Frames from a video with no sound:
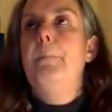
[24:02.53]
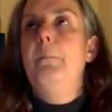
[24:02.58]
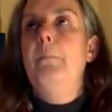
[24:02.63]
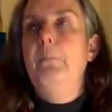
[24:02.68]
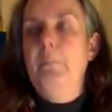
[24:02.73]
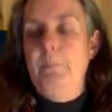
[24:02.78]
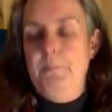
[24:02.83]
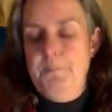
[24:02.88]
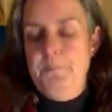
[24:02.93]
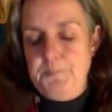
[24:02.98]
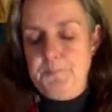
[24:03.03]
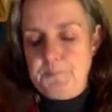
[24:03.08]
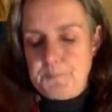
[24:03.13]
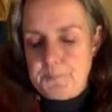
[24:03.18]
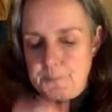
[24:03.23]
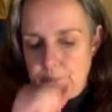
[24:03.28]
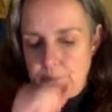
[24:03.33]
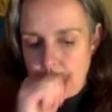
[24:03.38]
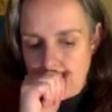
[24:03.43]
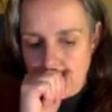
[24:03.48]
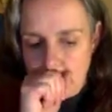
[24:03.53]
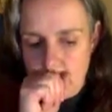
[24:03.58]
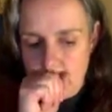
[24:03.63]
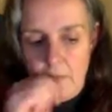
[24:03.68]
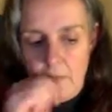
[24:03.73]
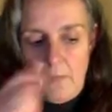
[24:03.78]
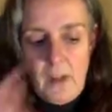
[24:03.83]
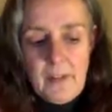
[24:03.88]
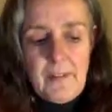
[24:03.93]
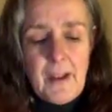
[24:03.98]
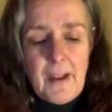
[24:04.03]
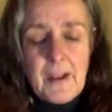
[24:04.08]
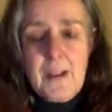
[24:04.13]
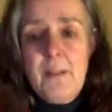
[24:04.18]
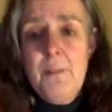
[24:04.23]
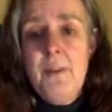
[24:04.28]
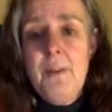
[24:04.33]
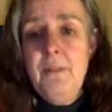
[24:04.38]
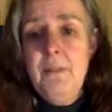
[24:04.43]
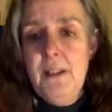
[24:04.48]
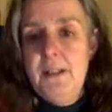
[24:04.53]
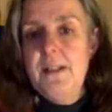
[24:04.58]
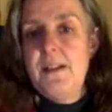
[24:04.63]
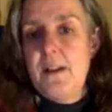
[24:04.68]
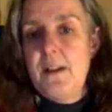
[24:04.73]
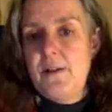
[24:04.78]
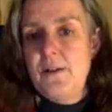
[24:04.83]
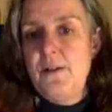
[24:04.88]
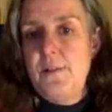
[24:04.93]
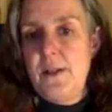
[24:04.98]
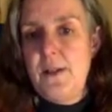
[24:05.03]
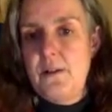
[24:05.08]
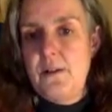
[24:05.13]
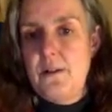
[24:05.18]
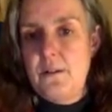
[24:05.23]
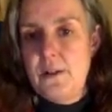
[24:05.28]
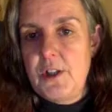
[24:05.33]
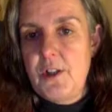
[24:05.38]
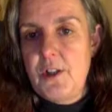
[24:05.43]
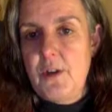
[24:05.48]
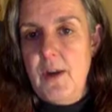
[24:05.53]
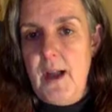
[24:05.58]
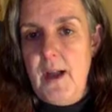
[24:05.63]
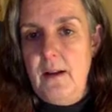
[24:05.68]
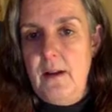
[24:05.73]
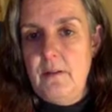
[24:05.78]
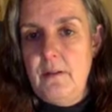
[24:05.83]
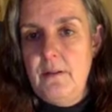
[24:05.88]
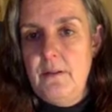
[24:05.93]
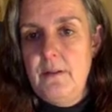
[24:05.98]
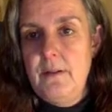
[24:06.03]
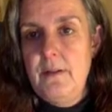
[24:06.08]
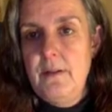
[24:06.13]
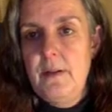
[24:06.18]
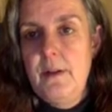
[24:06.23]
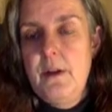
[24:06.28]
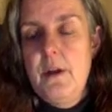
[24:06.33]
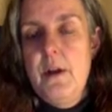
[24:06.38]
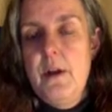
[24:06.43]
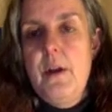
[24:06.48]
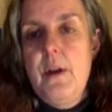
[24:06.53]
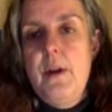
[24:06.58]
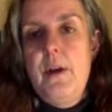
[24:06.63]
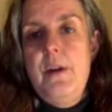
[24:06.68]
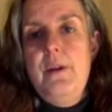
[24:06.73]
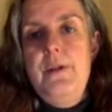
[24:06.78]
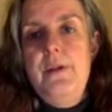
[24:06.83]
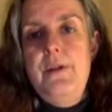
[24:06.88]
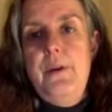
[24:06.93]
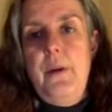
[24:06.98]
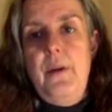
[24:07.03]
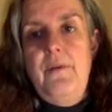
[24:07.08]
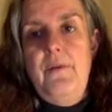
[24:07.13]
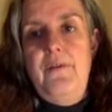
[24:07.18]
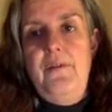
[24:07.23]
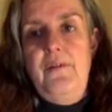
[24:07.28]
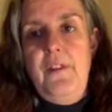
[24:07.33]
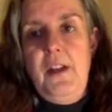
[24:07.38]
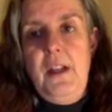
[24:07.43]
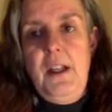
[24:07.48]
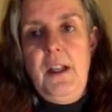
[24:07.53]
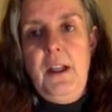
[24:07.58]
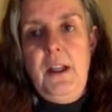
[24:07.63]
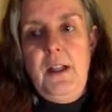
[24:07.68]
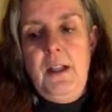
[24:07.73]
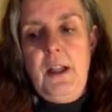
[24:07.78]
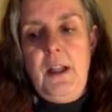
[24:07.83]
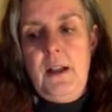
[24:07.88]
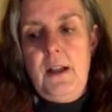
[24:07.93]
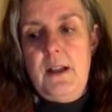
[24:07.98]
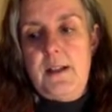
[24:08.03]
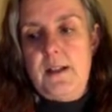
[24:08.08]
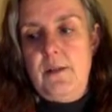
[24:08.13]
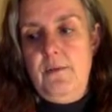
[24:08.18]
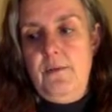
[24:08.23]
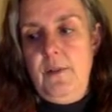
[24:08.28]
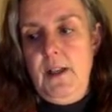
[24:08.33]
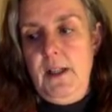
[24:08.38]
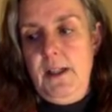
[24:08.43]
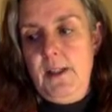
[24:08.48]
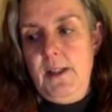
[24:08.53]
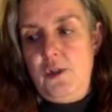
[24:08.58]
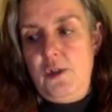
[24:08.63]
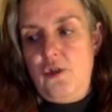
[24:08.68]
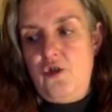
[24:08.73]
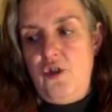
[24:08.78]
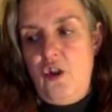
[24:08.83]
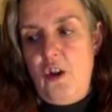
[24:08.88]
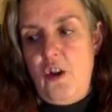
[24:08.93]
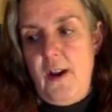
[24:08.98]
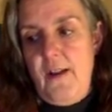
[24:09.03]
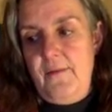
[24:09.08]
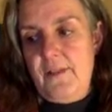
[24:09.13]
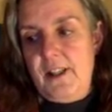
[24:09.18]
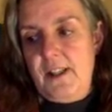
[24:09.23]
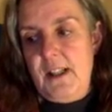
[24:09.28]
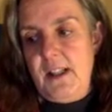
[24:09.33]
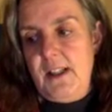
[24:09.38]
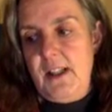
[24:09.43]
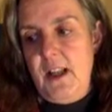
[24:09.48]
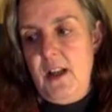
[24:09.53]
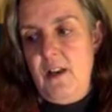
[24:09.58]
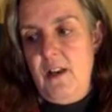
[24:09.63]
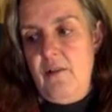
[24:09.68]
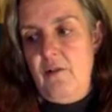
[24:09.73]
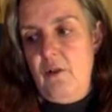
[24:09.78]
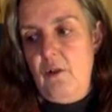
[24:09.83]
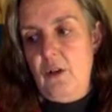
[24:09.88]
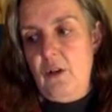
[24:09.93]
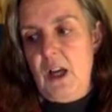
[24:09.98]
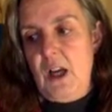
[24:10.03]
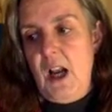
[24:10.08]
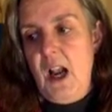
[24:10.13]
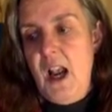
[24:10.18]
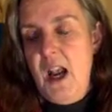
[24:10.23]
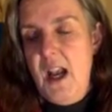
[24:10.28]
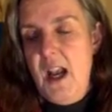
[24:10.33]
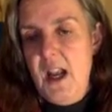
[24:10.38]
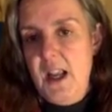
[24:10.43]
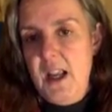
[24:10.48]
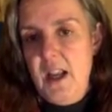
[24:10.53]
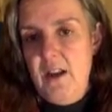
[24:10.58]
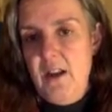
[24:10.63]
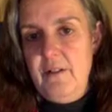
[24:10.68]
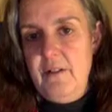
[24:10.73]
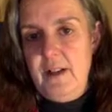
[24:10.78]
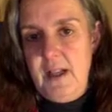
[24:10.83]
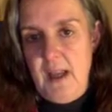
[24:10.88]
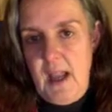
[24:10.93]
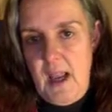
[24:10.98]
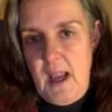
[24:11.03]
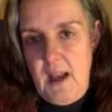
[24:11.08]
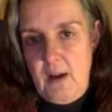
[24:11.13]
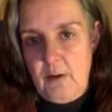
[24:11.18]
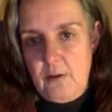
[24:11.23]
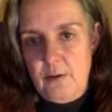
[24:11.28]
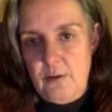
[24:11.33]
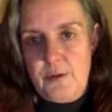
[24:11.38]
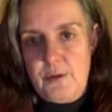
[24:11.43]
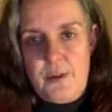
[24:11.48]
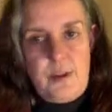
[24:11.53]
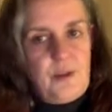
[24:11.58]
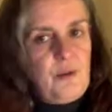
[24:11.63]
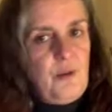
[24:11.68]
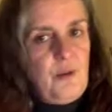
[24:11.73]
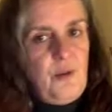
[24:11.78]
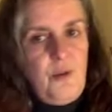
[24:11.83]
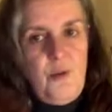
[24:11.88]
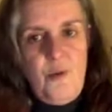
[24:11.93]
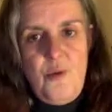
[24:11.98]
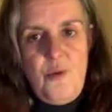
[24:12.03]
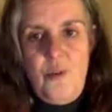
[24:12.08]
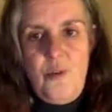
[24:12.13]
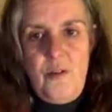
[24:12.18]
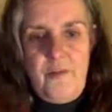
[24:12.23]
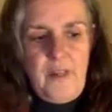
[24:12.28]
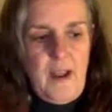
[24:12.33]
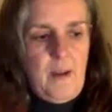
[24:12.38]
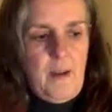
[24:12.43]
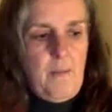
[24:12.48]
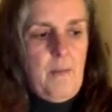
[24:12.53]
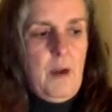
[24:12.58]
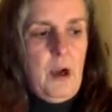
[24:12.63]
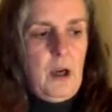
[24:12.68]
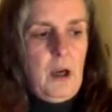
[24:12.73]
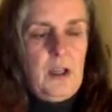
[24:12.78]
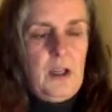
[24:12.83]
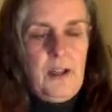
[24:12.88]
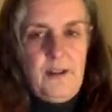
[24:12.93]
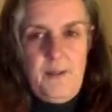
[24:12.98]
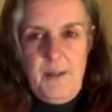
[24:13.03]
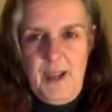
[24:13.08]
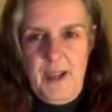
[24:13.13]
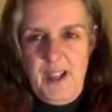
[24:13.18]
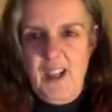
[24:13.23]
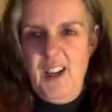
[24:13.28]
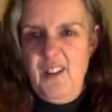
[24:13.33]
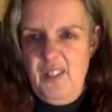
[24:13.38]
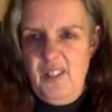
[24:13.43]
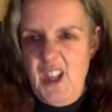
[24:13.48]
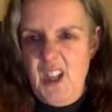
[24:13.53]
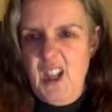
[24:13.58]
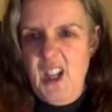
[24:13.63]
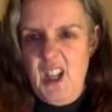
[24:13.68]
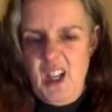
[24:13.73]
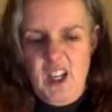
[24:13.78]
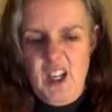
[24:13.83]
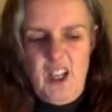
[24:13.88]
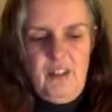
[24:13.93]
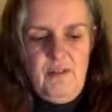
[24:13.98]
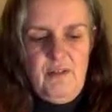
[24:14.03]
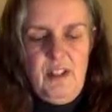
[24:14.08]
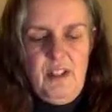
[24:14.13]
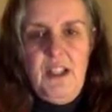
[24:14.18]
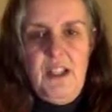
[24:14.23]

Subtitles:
that can be really detrimental to your health. So I'm feeling that there's a really strong emphasis here on clearing out all of that muck at the beginning of the year, like really thinking better.